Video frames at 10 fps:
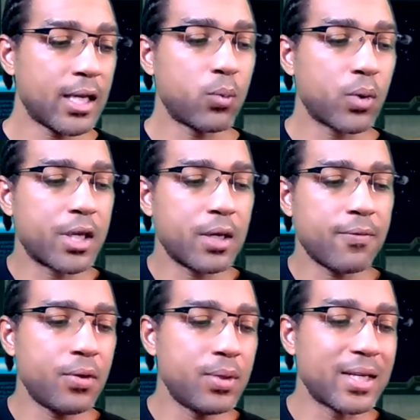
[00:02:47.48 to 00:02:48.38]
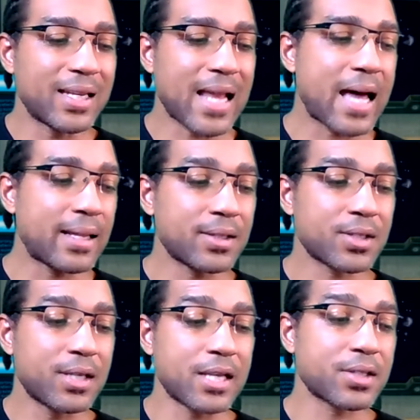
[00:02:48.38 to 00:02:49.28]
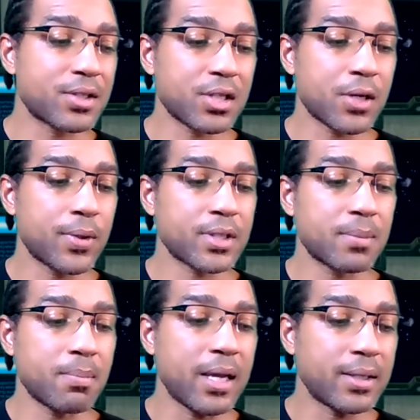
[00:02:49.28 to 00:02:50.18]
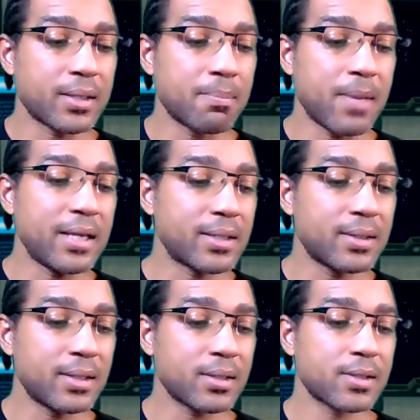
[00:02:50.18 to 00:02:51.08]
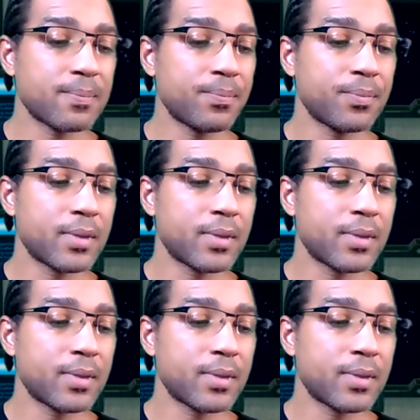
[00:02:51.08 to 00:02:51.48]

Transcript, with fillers: It will give you the knowledge necessary to make the maintenance